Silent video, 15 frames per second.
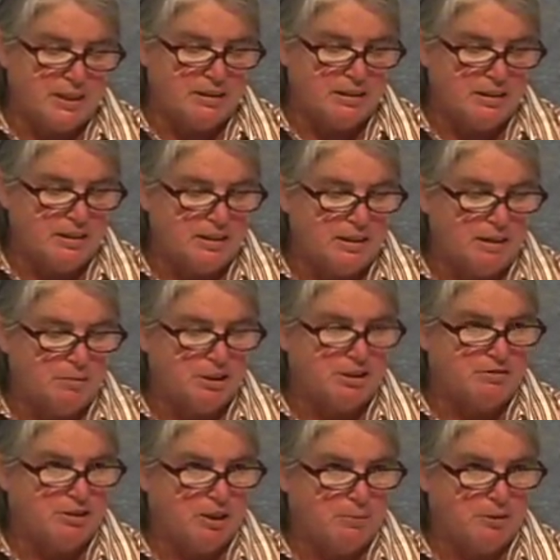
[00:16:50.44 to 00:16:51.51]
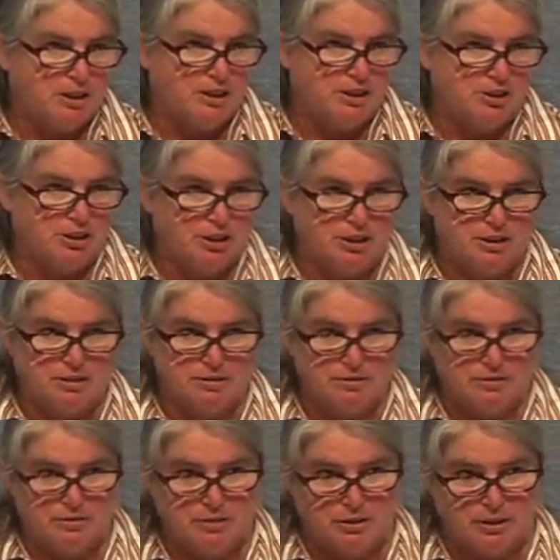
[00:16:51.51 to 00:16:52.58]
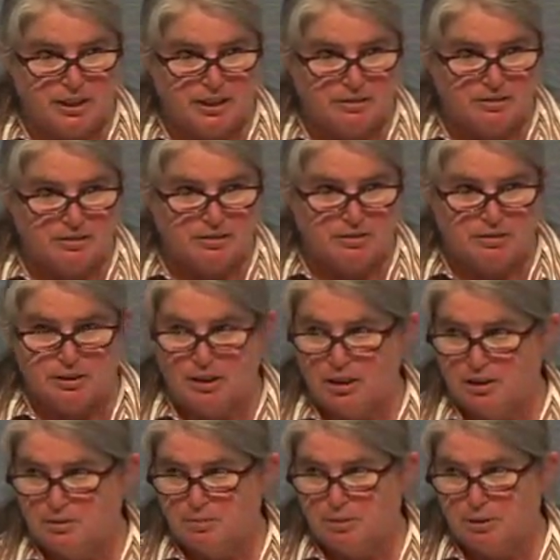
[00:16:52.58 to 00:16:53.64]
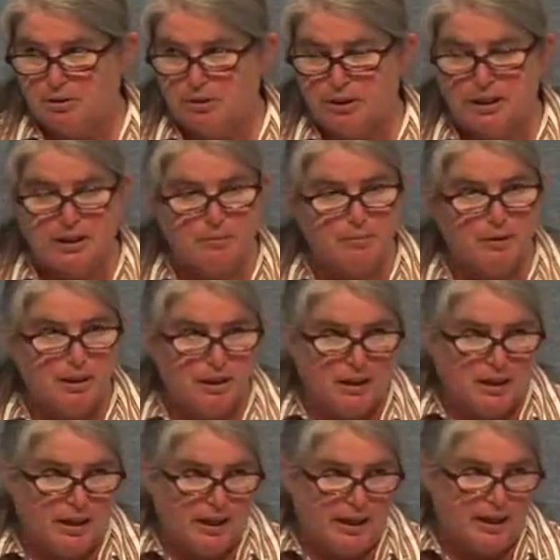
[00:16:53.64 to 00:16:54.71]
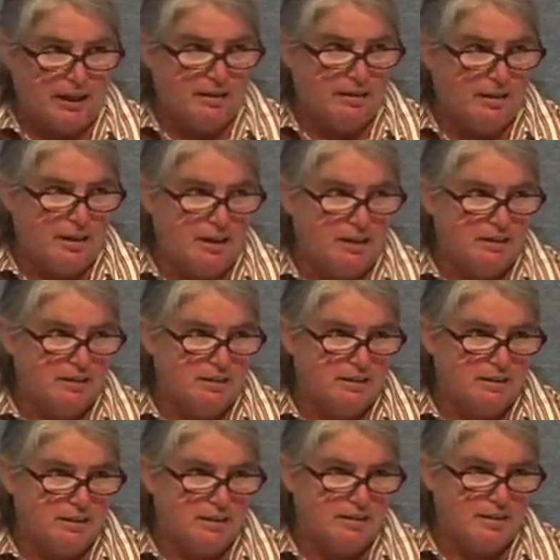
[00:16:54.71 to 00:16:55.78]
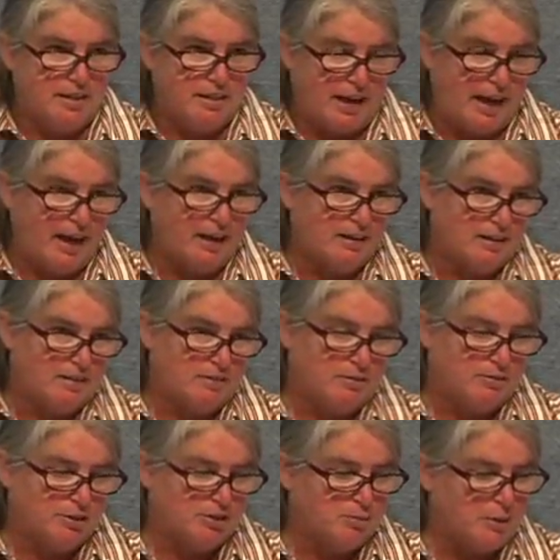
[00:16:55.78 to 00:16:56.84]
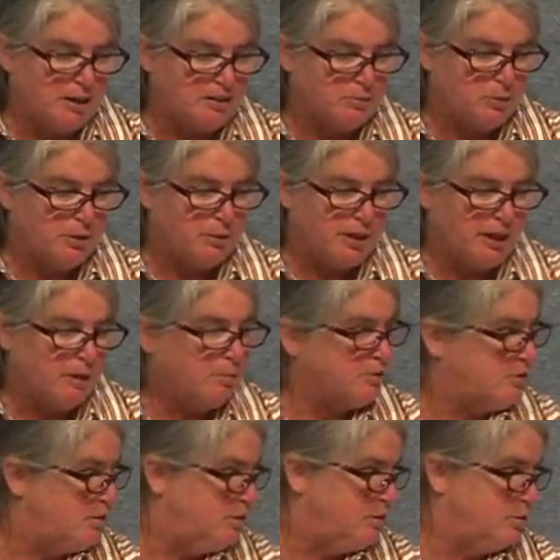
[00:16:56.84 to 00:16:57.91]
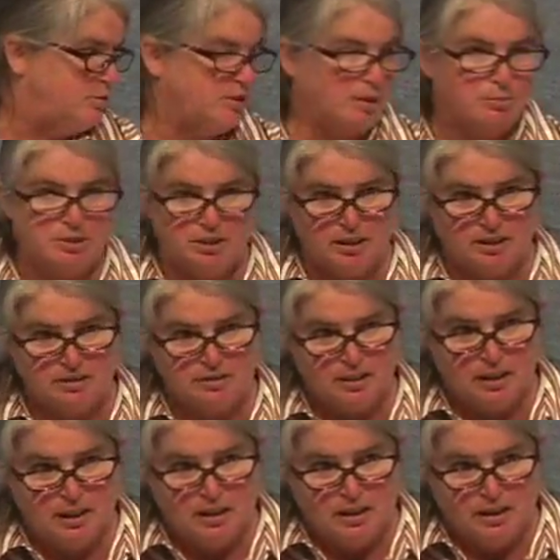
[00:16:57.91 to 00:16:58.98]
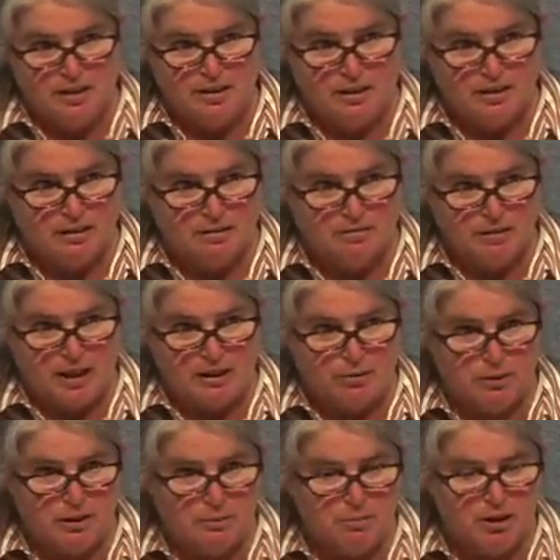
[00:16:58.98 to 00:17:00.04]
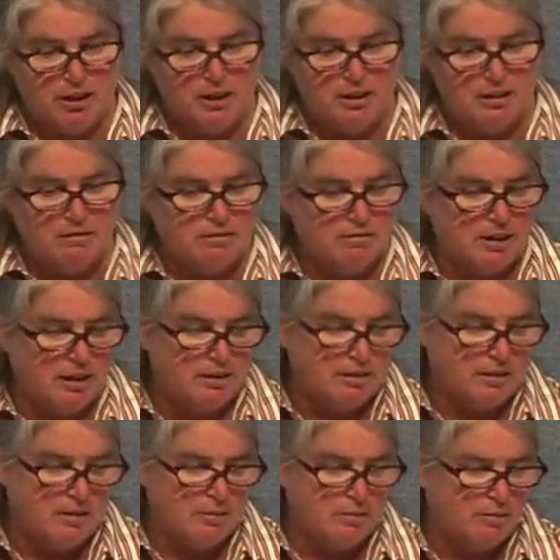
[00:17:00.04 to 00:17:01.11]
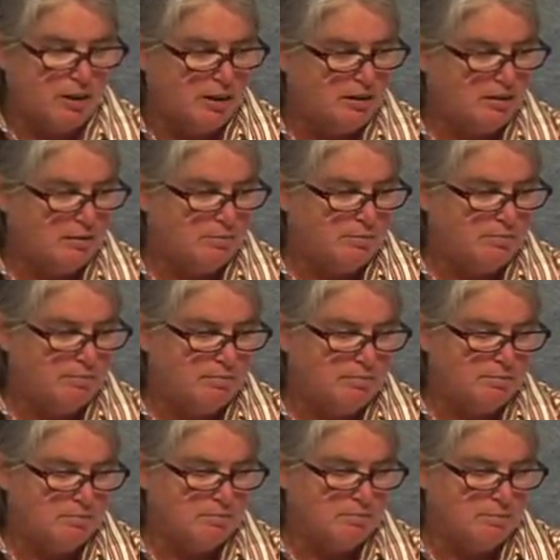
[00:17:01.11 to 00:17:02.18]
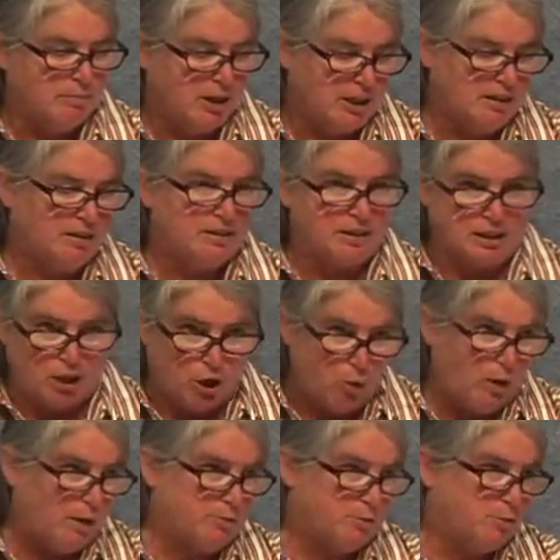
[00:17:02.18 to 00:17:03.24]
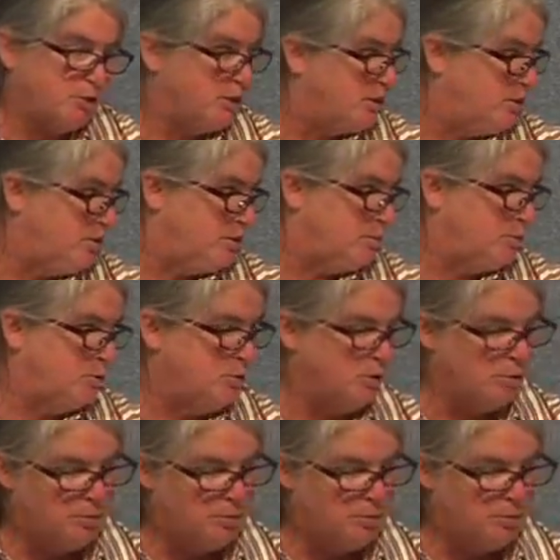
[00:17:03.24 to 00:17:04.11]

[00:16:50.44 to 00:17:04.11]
Economic Development Initiative grants through the HUD program. And in that respect, we were able to subsidize the equity money and the money that the co-ops put into their pool.